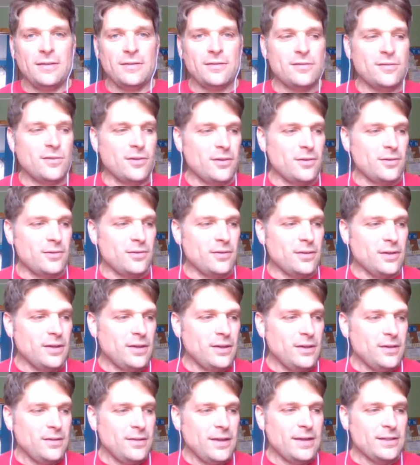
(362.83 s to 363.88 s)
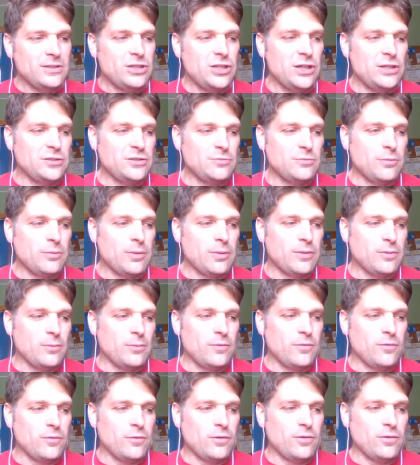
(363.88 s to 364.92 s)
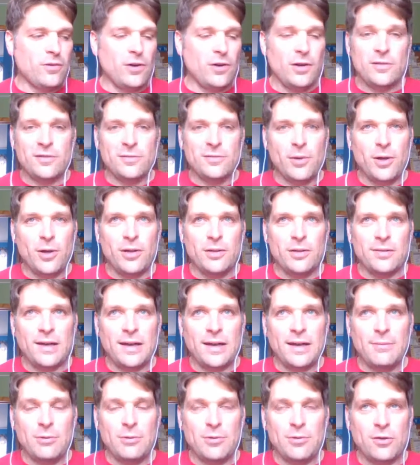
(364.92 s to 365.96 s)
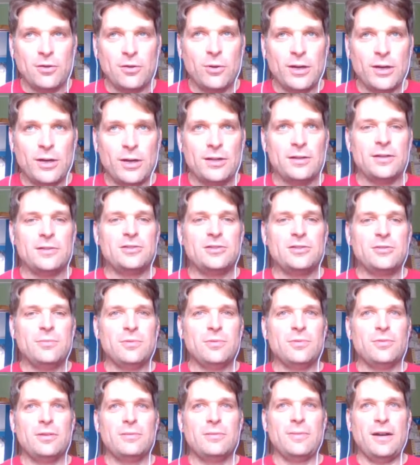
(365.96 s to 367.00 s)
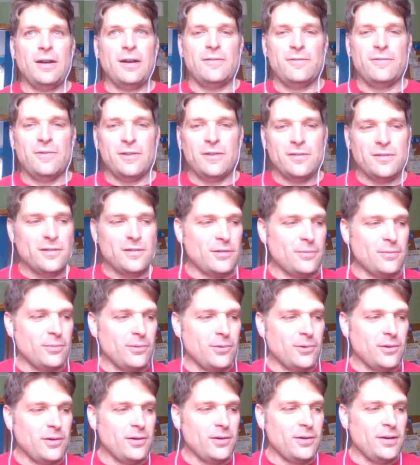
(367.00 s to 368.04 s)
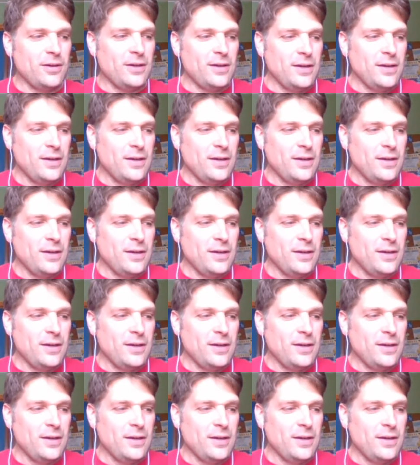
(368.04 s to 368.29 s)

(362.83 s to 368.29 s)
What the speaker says: exert that change in momentum over a very small time with a quick collision between my fist and the board,